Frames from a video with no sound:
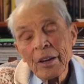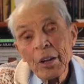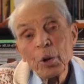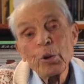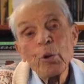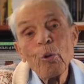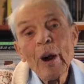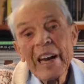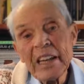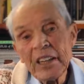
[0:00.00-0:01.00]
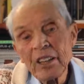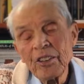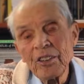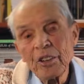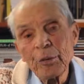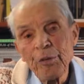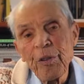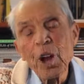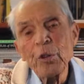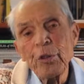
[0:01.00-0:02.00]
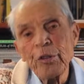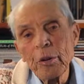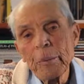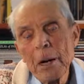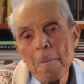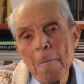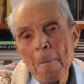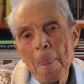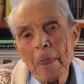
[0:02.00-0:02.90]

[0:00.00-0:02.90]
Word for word: There was a radiance that flowed from him.